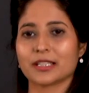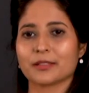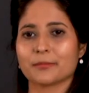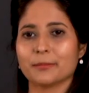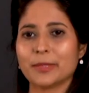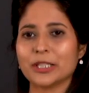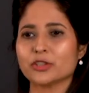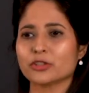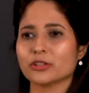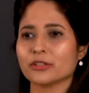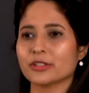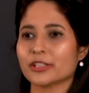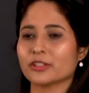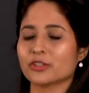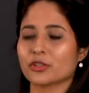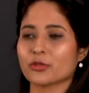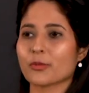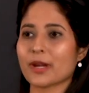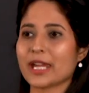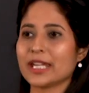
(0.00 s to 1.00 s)
Make sure that
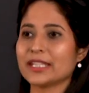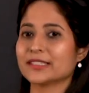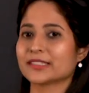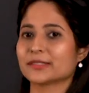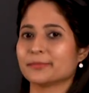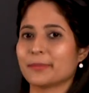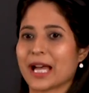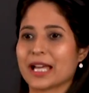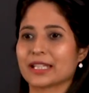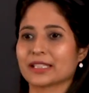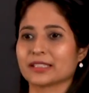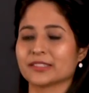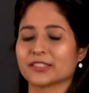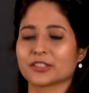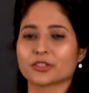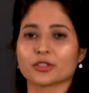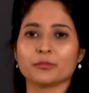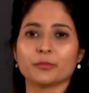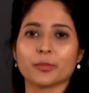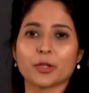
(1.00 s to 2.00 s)
your weight is
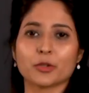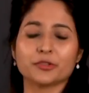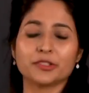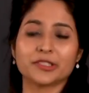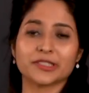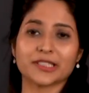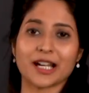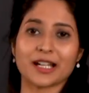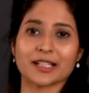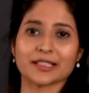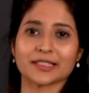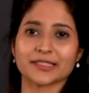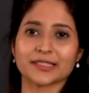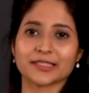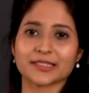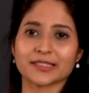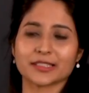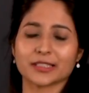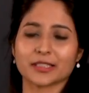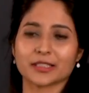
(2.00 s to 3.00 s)
balanced on both sides
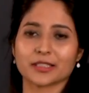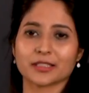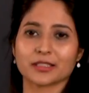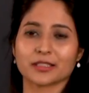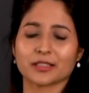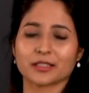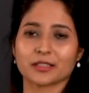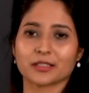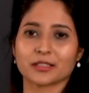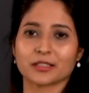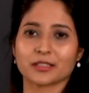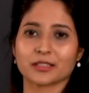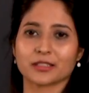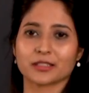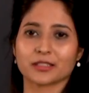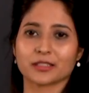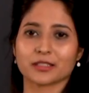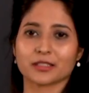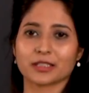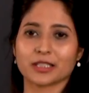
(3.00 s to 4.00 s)

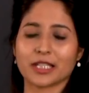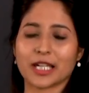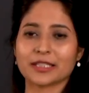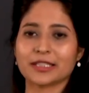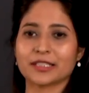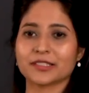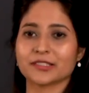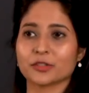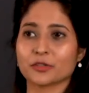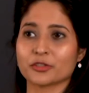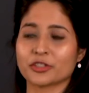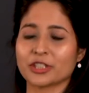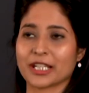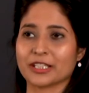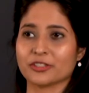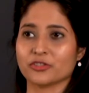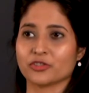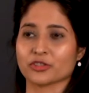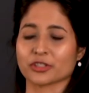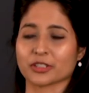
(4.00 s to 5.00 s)
and there's no
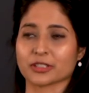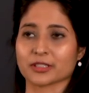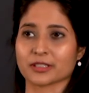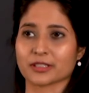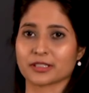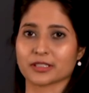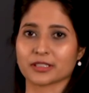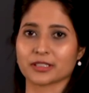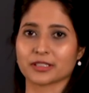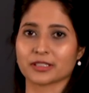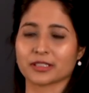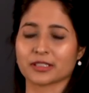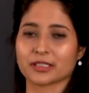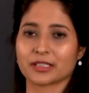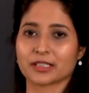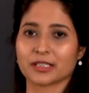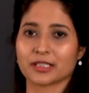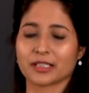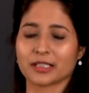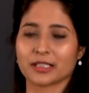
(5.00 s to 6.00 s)
tension.
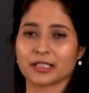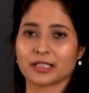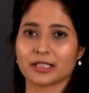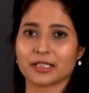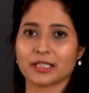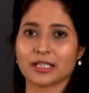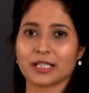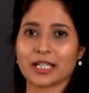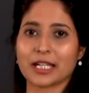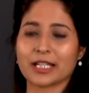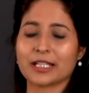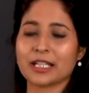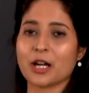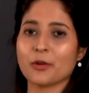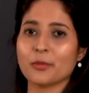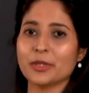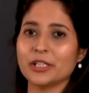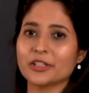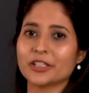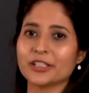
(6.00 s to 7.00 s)
And now
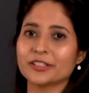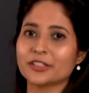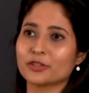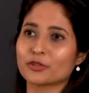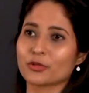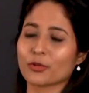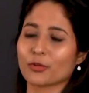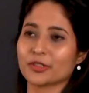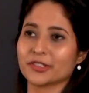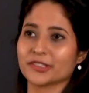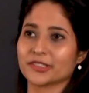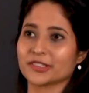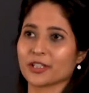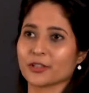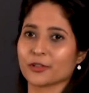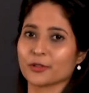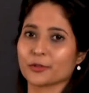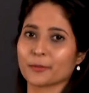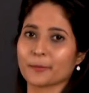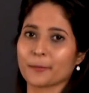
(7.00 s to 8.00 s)
we look at the
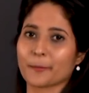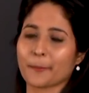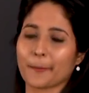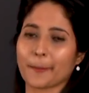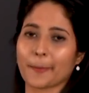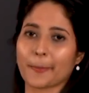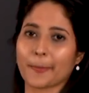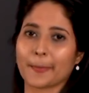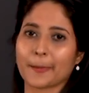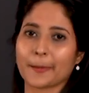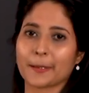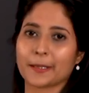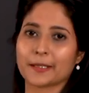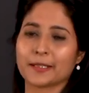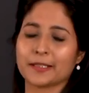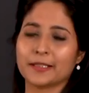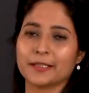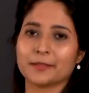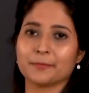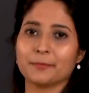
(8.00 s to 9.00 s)
torso.
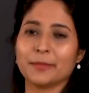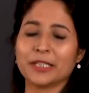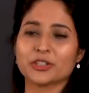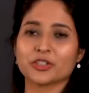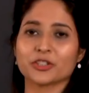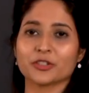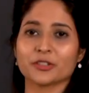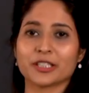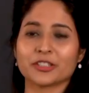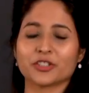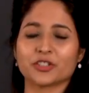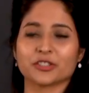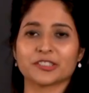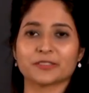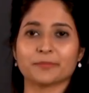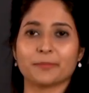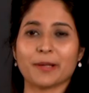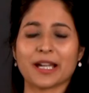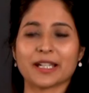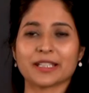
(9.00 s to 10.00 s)
Make sure that your
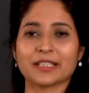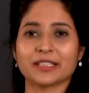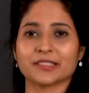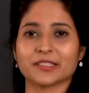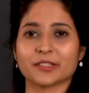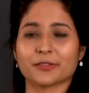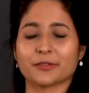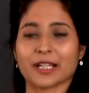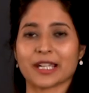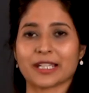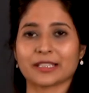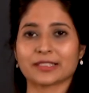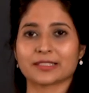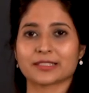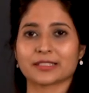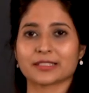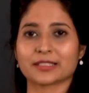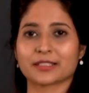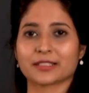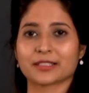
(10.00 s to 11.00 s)
spine is erect
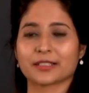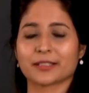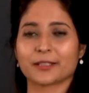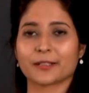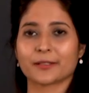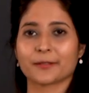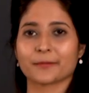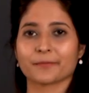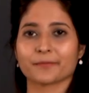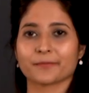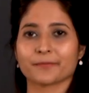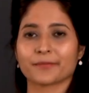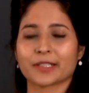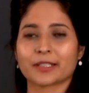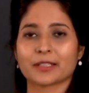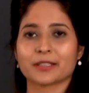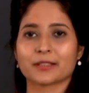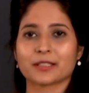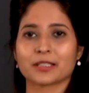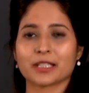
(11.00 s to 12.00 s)

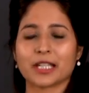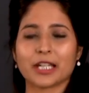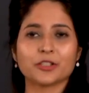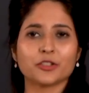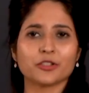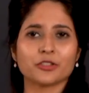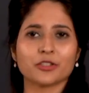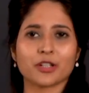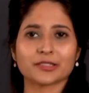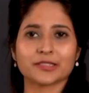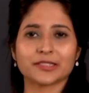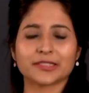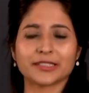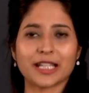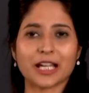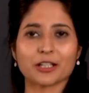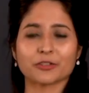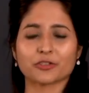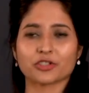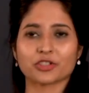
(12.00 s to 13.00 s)
and you're not
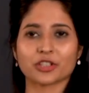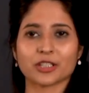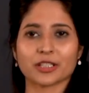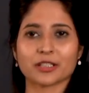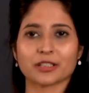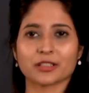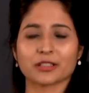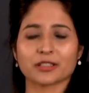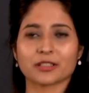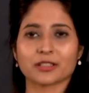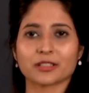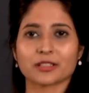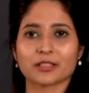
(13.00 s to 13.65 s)
slouching